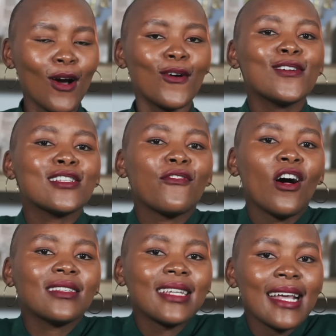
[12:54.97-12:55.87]
Whose
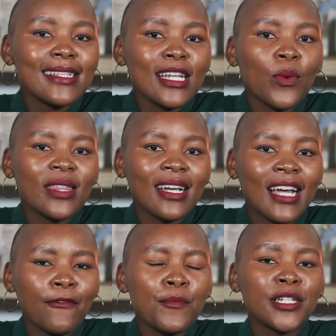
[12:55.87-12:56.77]
fault is it when the
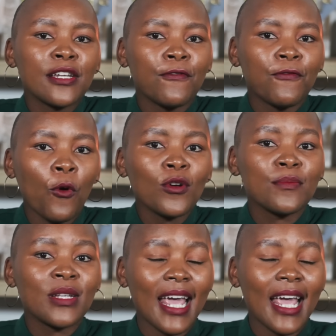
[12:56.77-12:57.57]
government enforcement